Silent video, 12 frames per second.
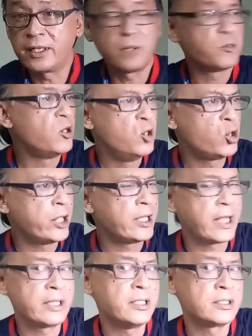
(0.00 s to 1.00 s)
I'm not looking
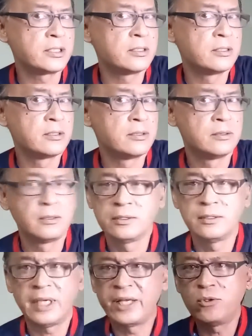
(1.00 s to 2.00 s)
like this.
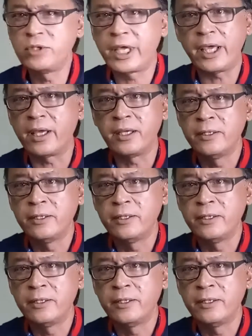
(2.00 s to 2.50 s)
I don't care.